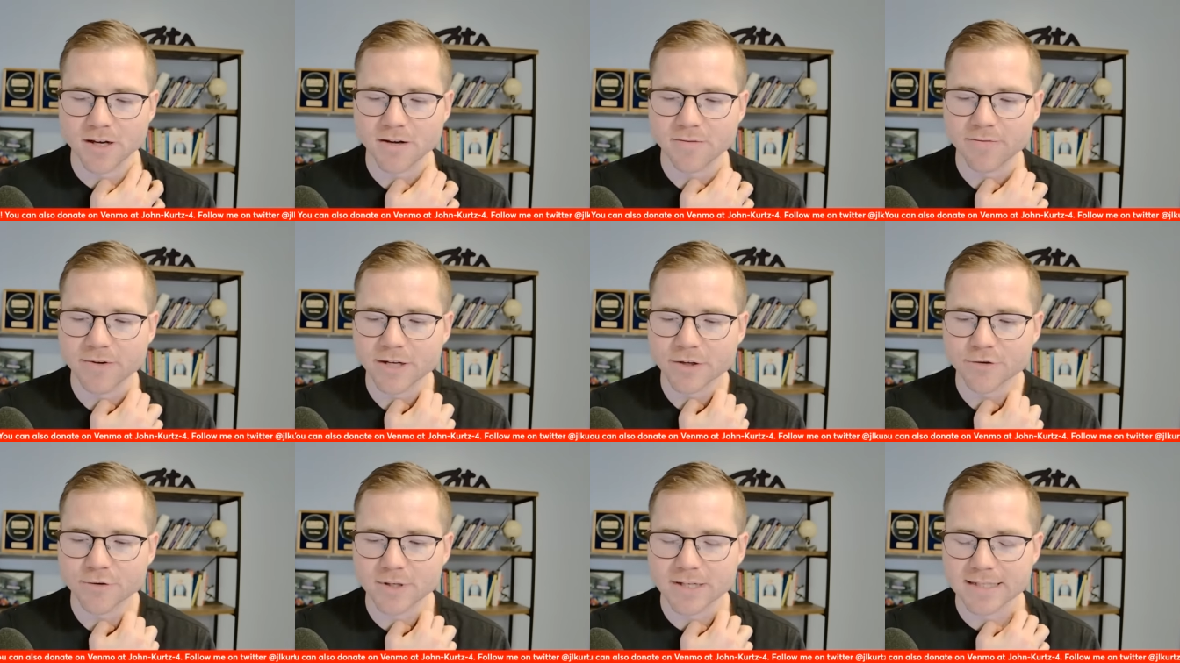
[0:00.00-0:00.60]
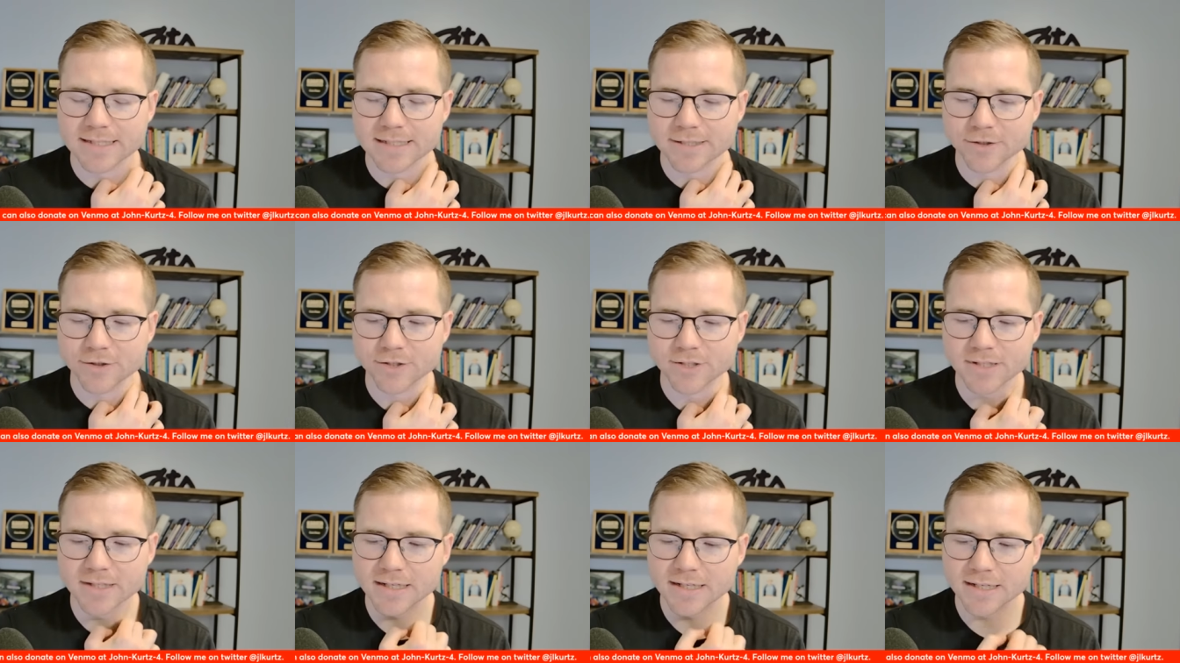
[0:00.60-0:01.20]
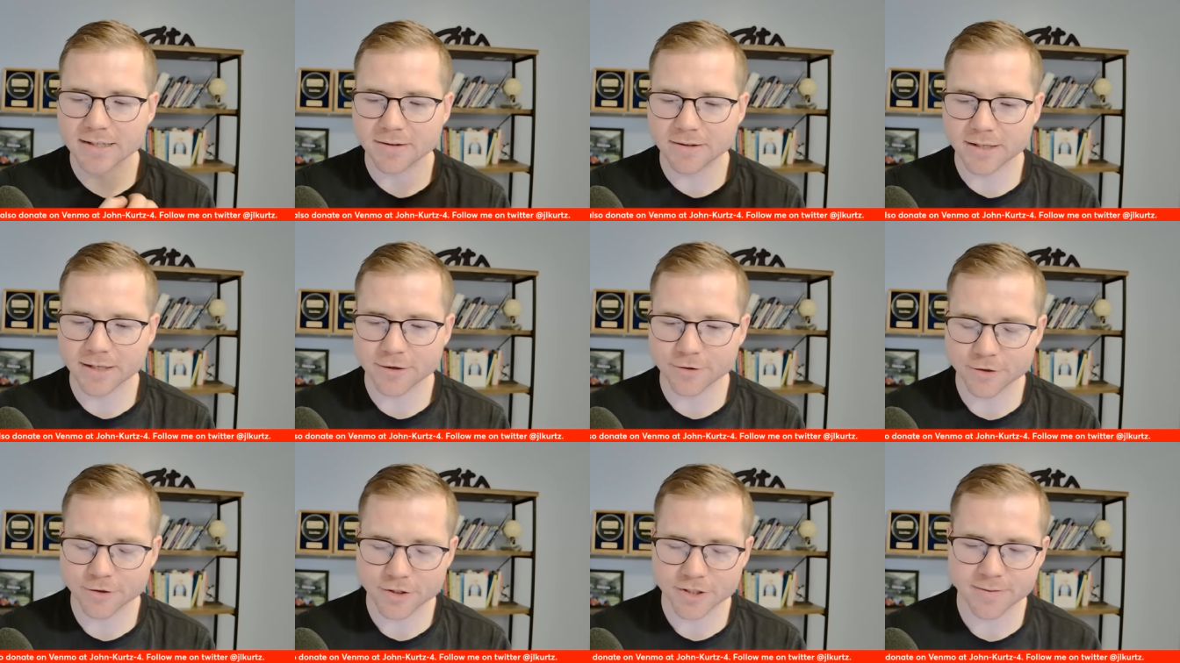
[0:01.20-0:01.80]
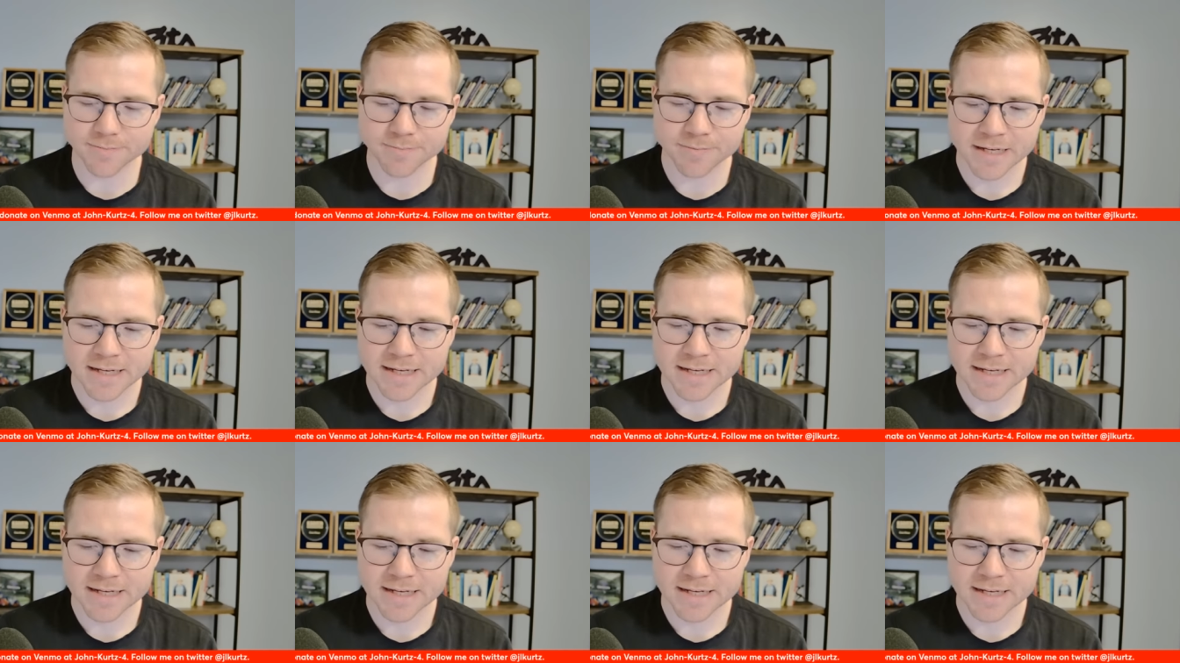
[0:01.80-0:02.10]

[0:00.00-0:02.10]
of a transition in leadership.